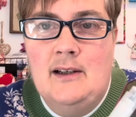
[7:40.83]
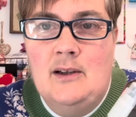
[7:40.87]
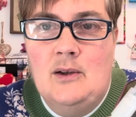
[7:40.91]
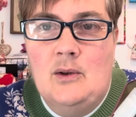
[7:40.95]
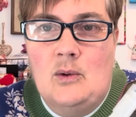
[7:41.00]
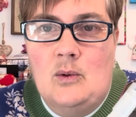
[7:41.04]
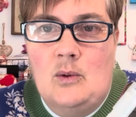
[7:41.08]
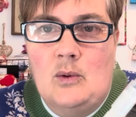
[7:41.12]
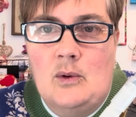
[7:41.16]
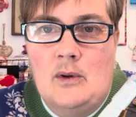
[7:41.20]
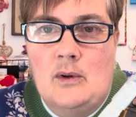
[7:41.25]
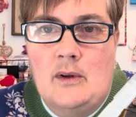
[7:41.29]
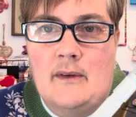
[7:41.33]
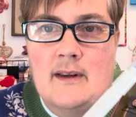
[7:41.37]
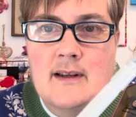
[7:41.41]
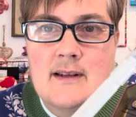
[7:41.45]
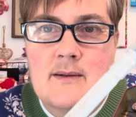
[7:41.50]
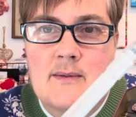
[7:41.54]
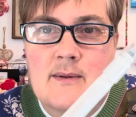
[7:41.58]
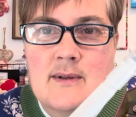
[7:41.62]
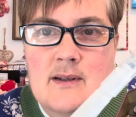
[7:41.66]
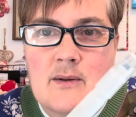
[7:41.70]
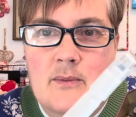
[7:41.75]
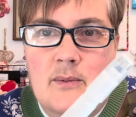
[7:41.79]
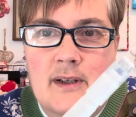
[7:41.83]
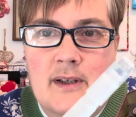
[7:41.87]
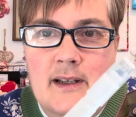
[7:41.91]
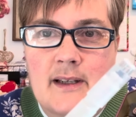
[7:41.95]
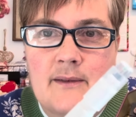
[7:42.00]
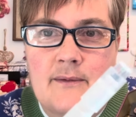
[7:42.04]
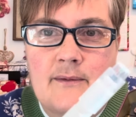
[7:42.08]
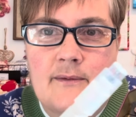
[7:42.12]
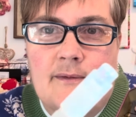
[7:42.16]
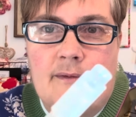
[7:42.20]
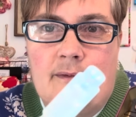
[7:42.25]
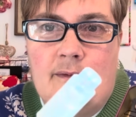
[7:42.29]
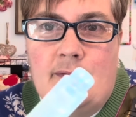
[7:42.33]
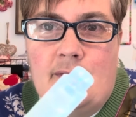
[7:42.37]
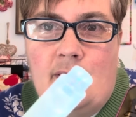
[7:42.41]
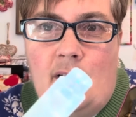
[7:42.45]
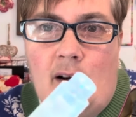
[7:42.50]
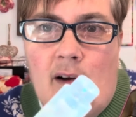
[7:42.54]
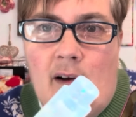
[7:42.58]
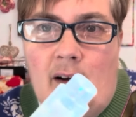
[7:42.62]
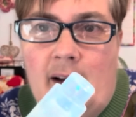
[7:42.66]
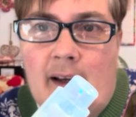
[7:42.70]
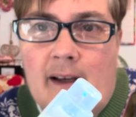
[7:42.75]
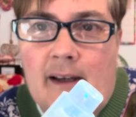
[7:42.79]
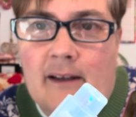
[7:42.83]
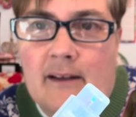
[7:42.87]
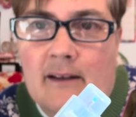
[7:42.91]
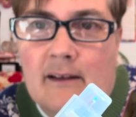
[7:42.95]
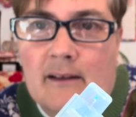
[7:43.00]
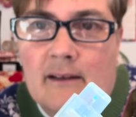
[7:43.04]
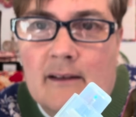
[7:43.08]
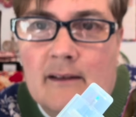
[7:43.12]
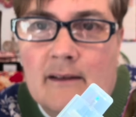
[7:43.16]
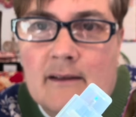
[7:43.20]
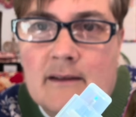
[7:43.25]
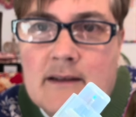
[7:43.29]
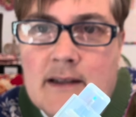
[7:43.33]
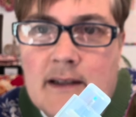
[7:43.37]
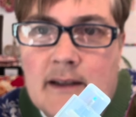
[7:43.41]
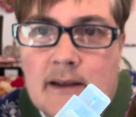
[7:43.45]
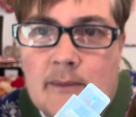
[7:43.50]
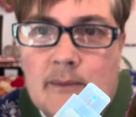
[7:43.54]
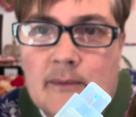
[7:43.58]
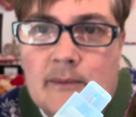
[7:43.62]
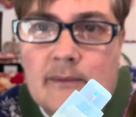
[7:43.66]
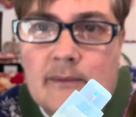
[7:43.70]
or this was a wee fine tip